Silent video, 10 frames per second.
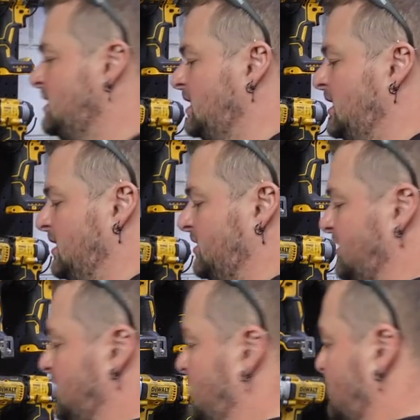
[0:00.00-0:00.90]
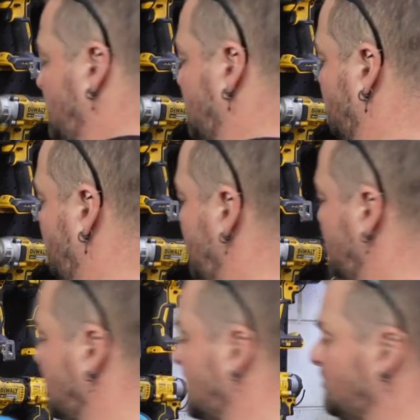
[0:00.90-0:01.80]
and I think we could
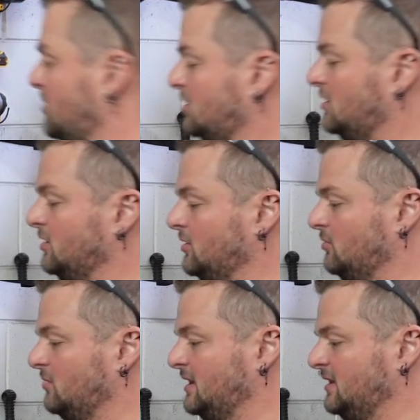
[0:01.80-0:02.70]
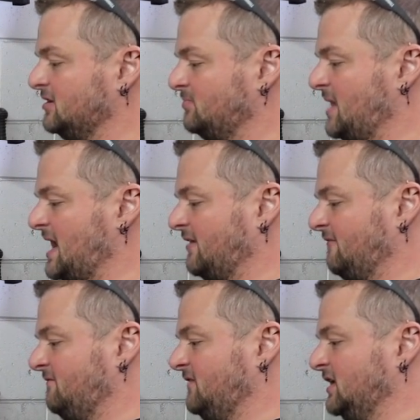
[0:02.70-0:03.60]
pick up on one of these back
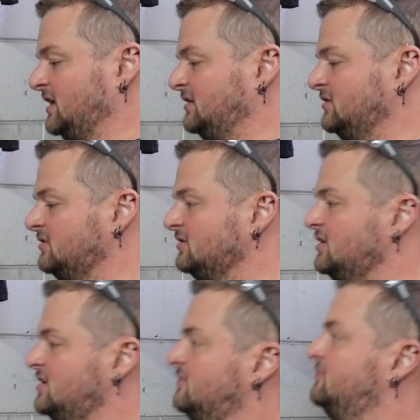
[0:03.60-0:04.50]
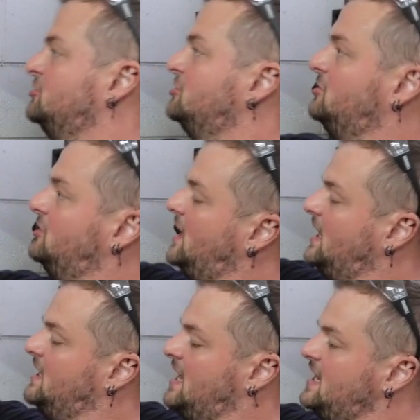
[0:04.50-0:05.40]
fittings for
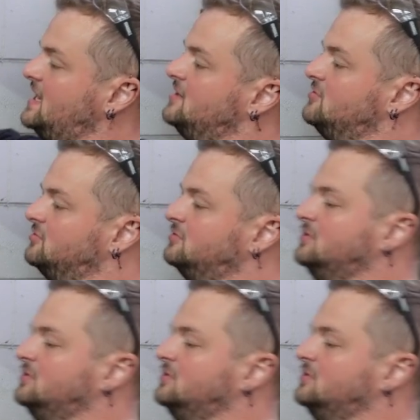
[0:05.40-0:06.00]
a handle.